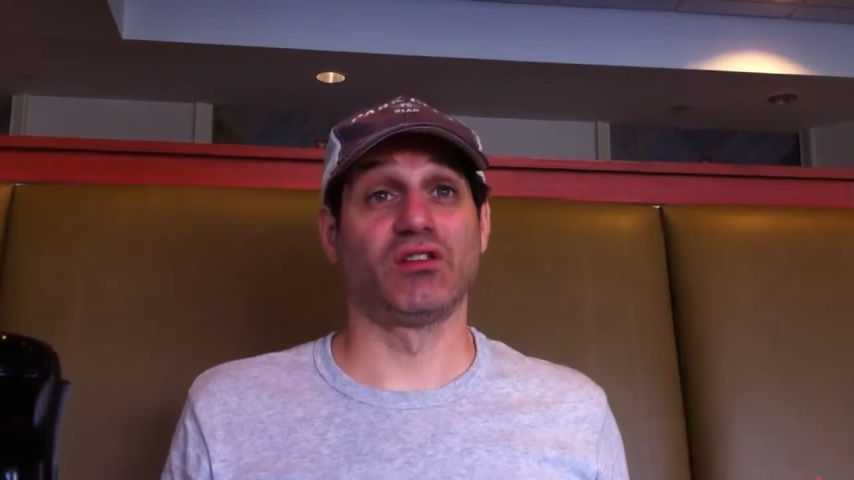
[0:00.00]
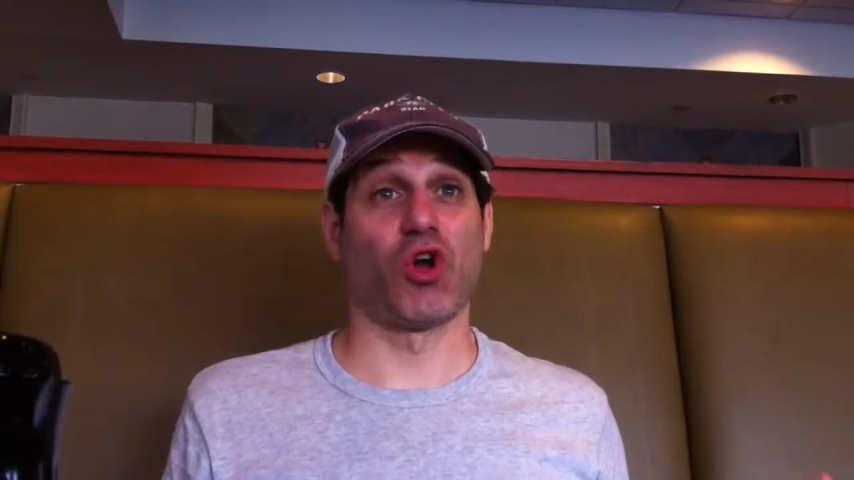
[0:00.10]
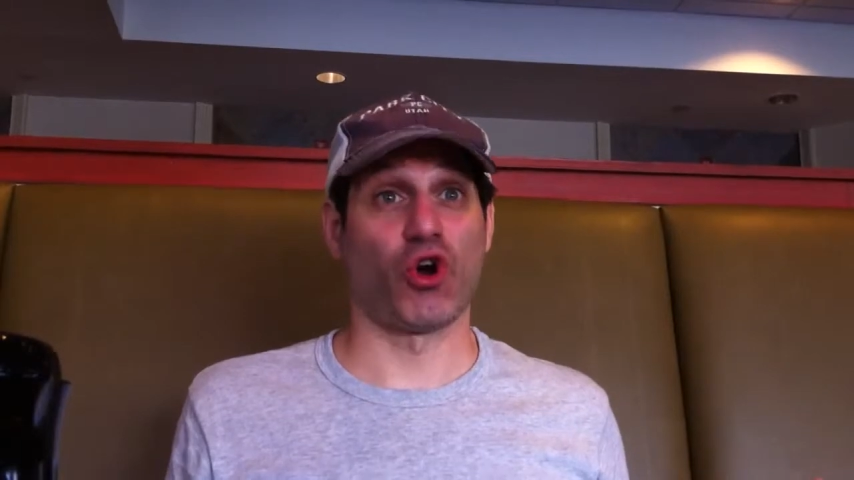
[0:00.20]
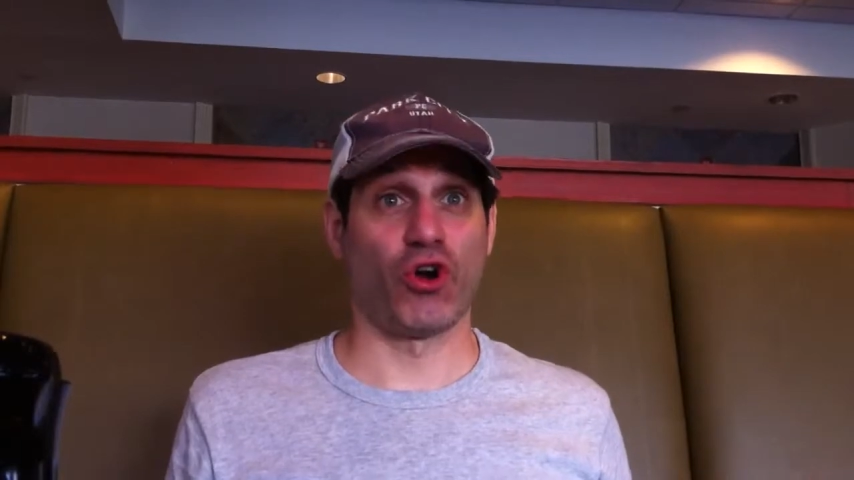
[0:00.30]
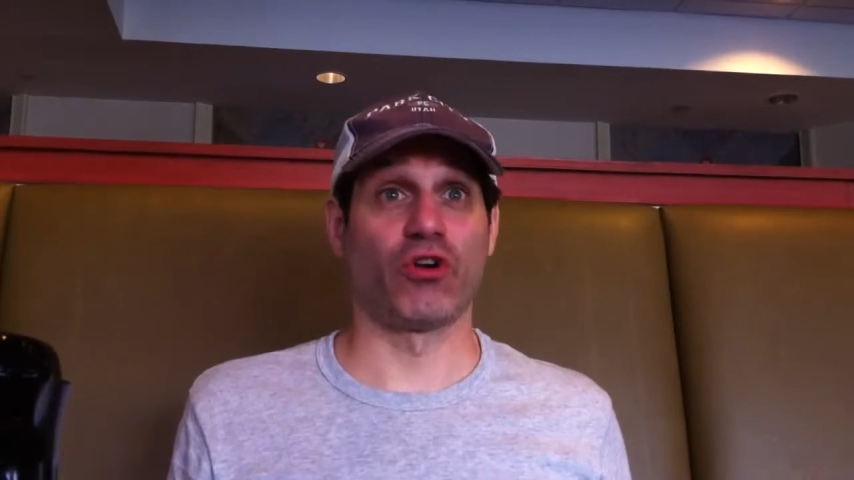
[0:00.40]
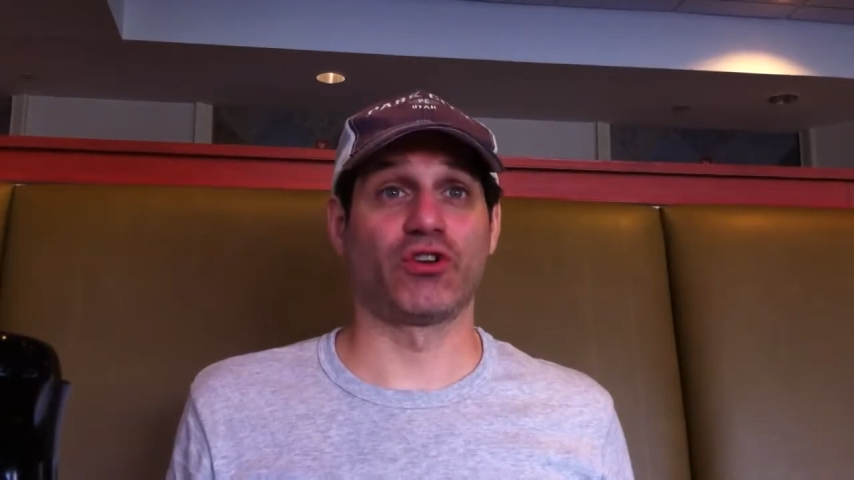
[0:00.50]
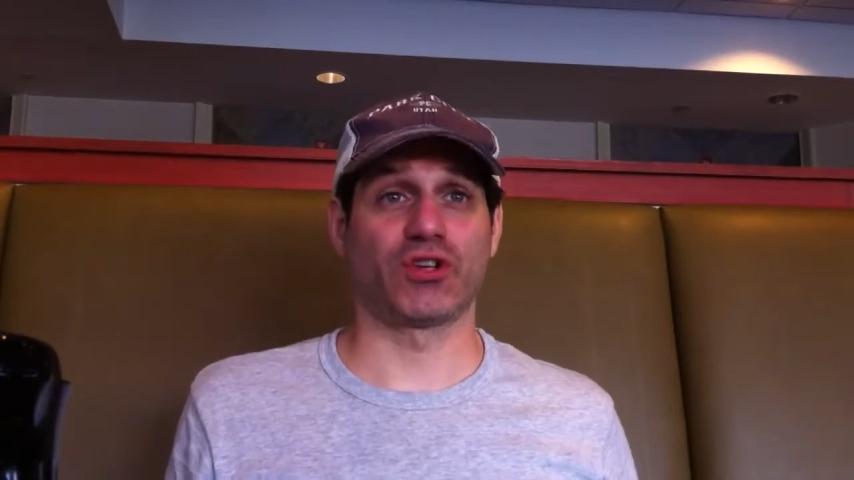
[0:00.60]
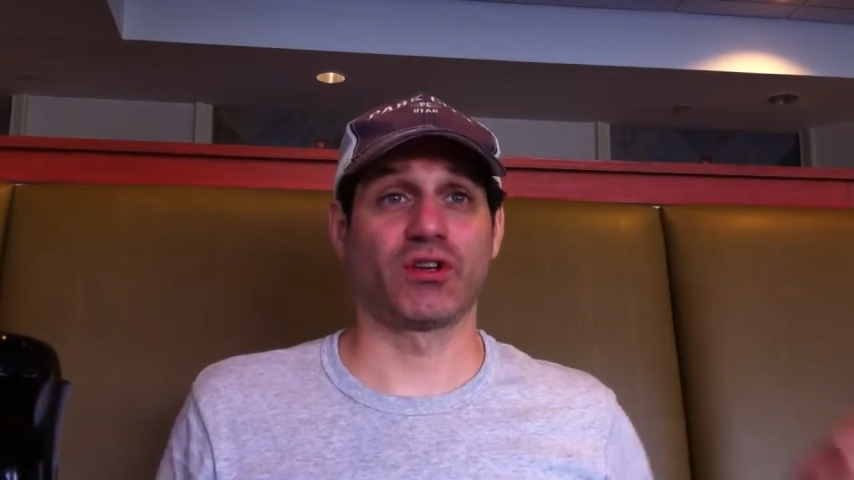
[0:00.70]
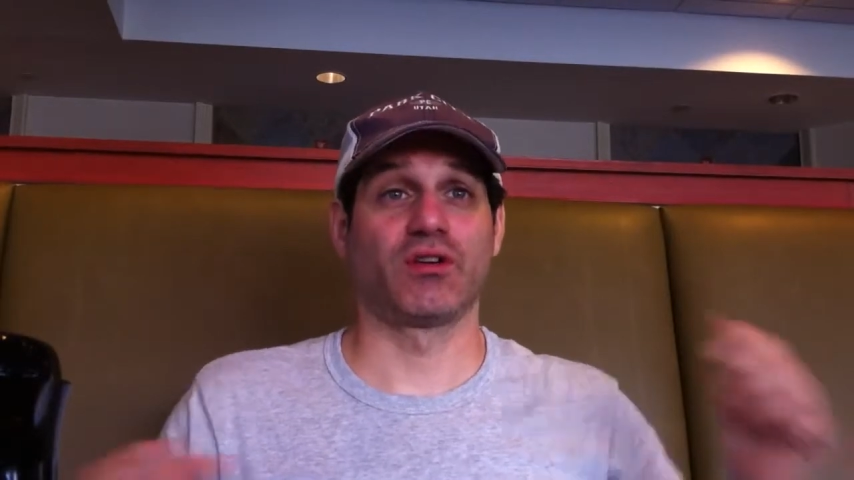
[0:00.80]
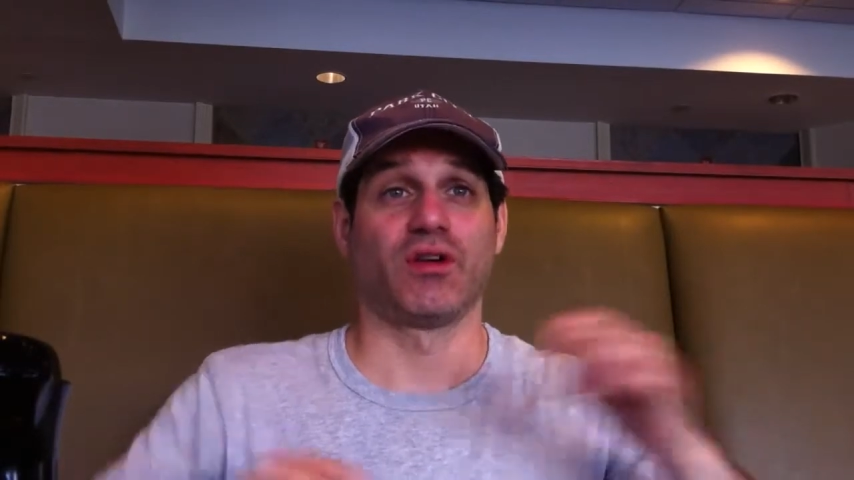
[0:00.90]
large
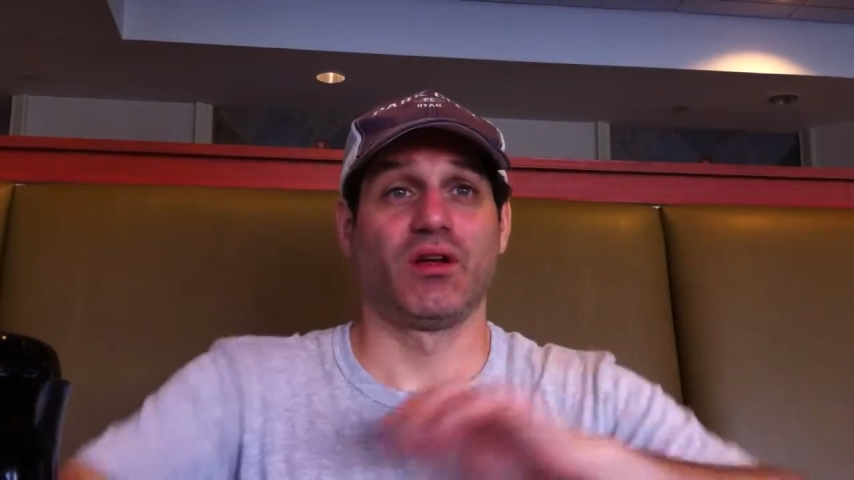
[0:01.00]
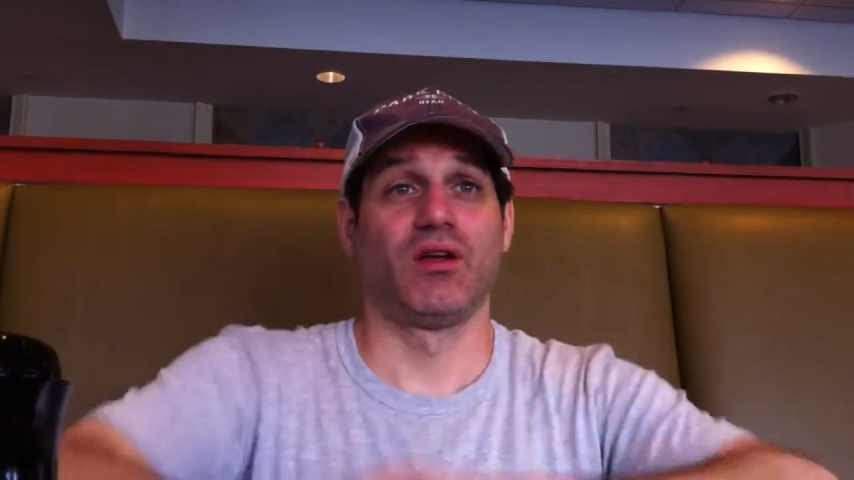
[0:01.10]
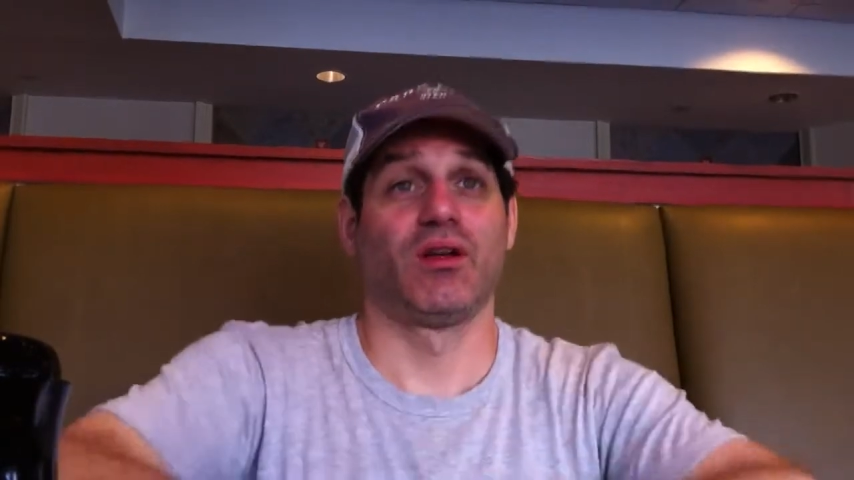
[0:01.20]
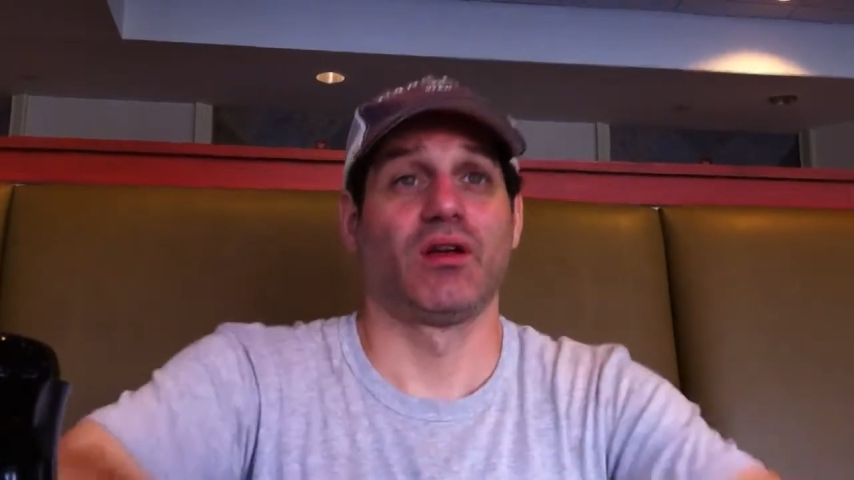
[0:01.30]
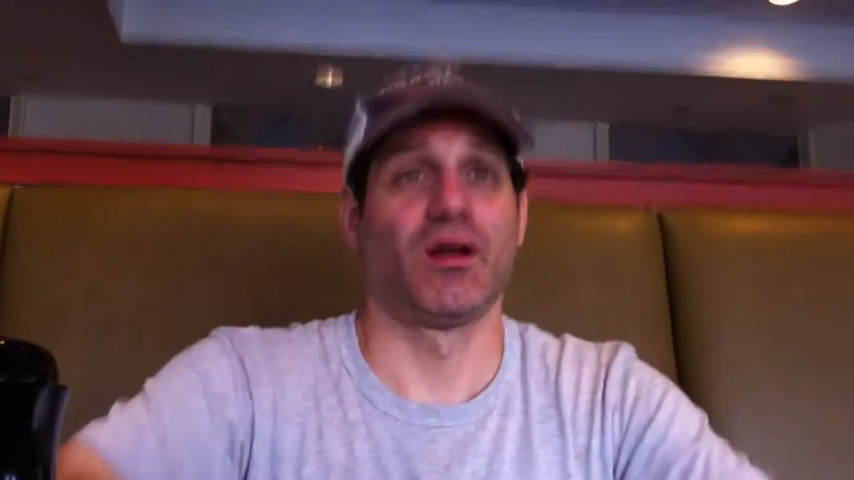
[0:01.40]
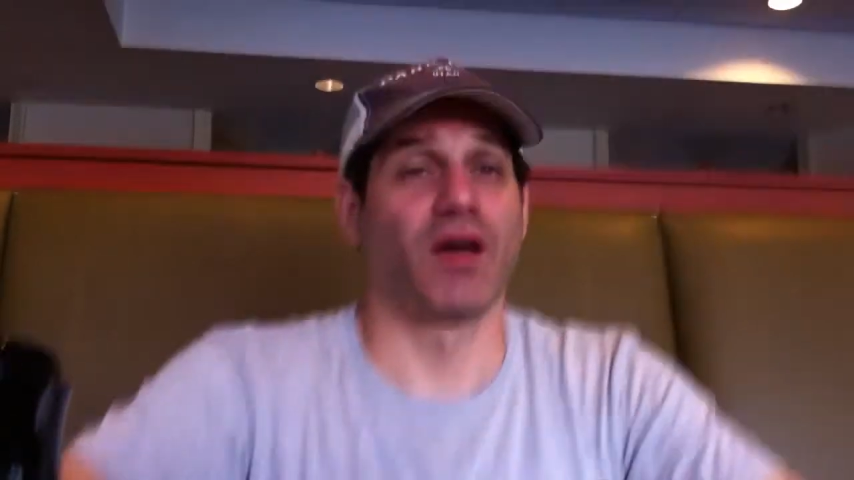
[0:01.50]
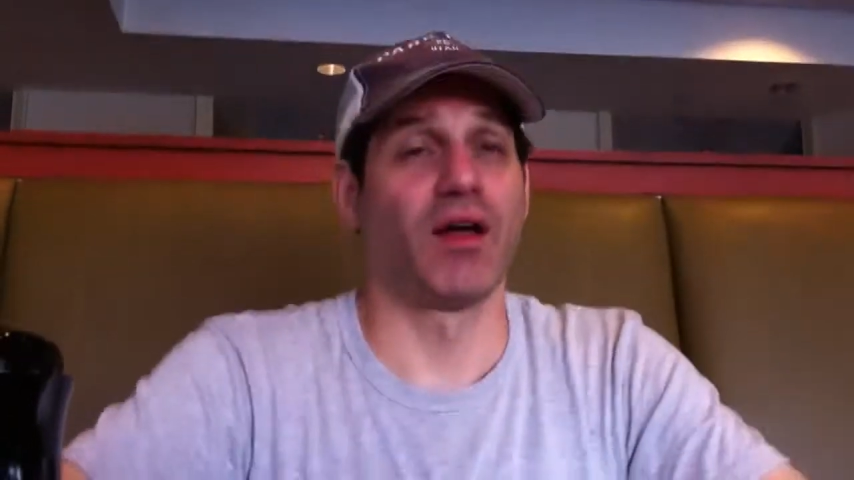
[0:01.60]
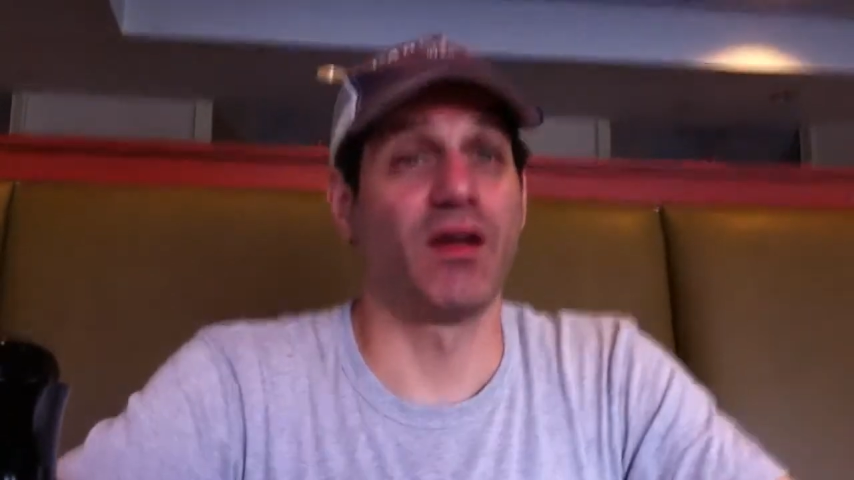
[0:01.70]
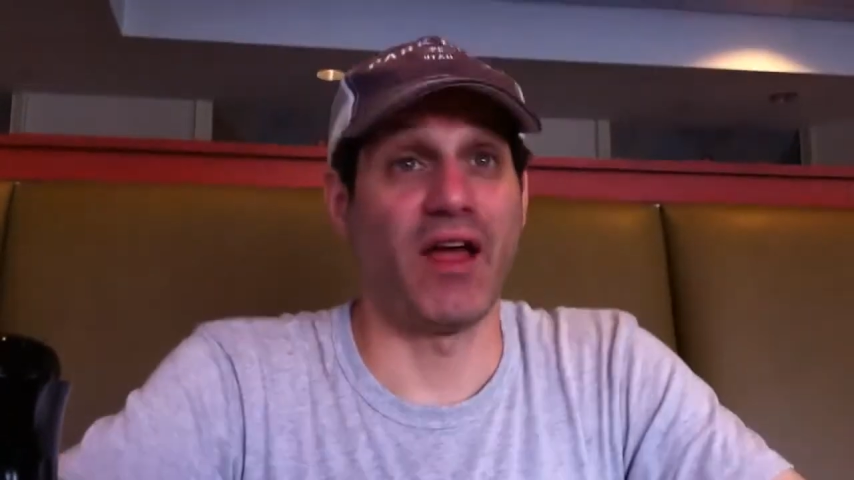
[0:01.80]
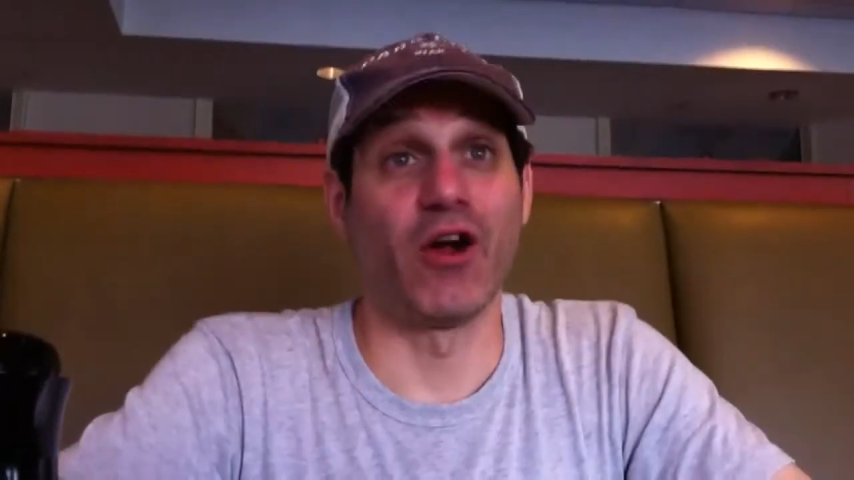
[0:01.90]

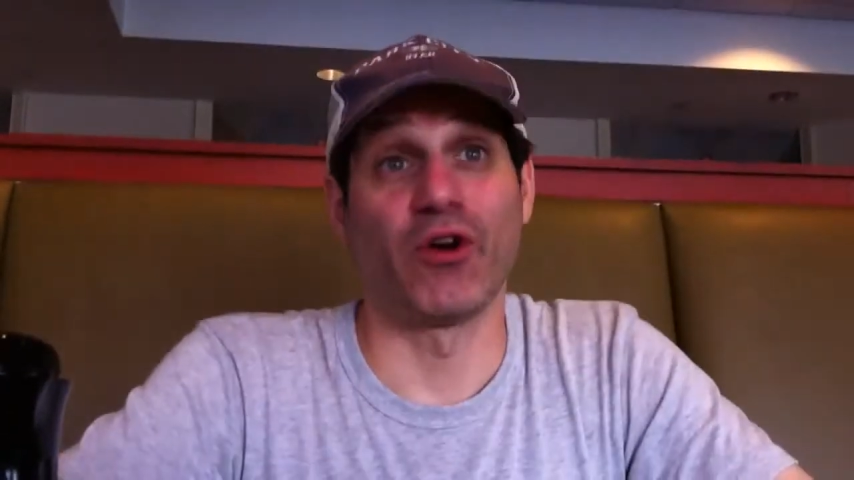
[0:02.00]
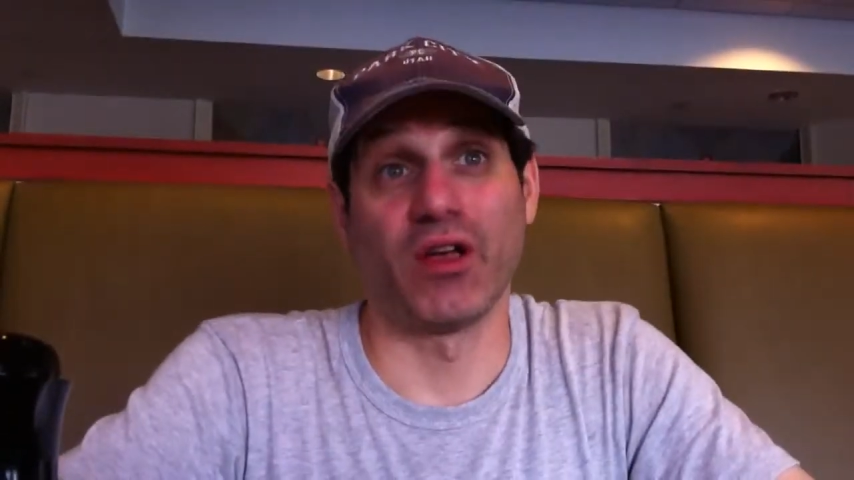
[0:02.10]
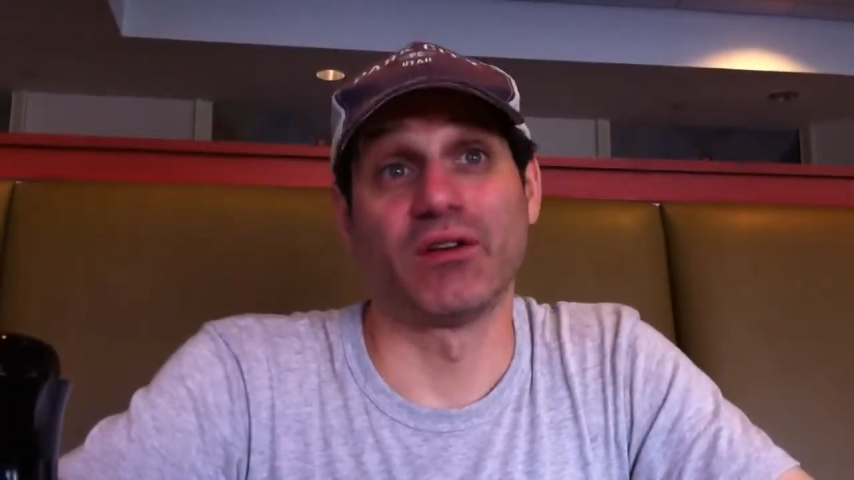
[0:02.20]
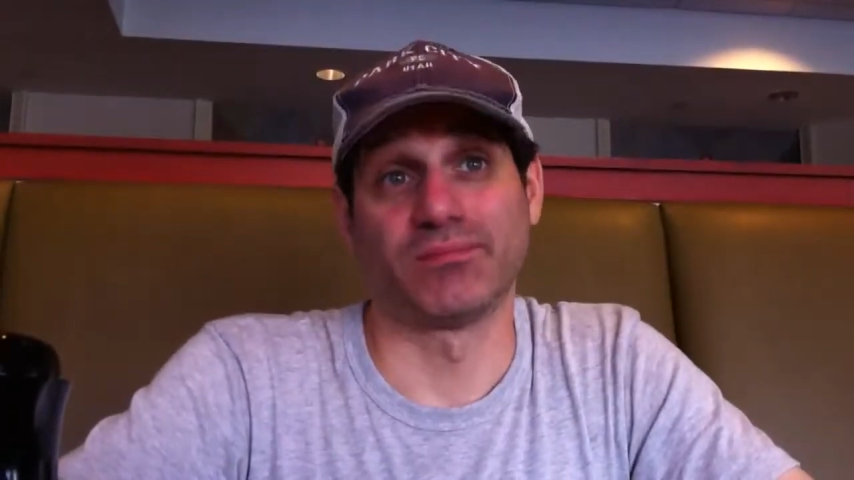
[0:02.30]
area.